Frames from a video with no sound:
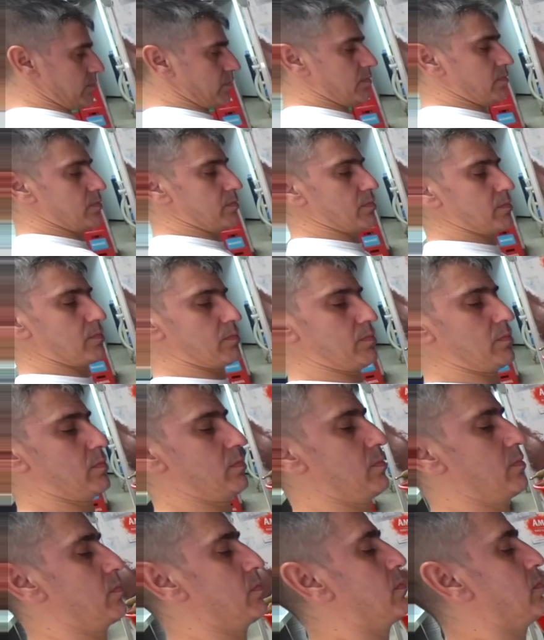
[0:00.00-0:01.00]
of the
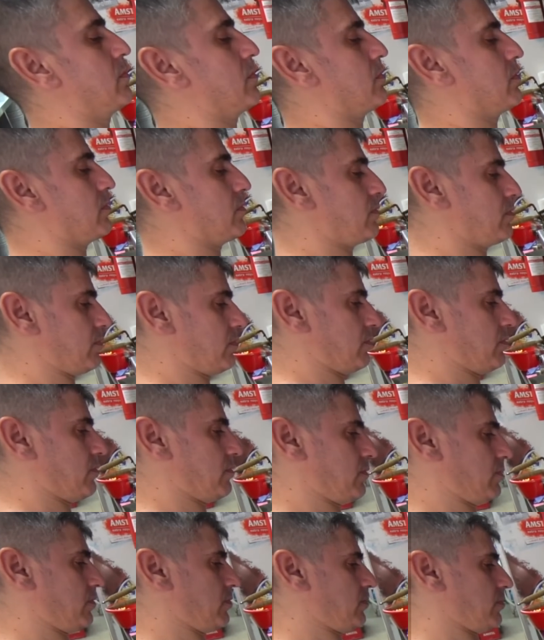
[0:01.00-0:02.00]
central market
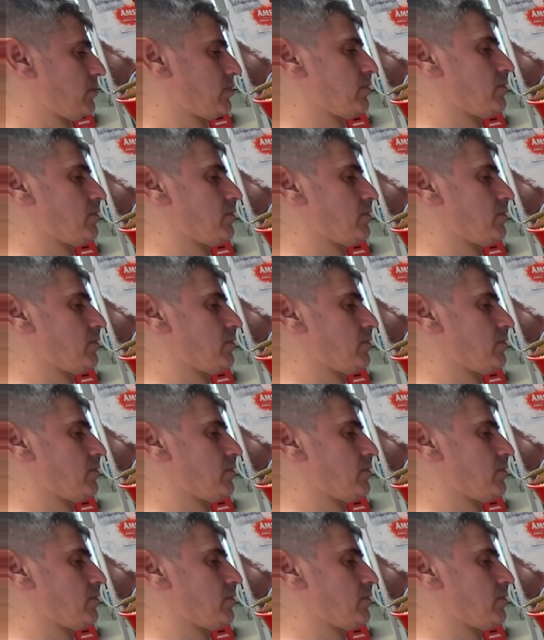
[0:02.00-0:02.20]
area of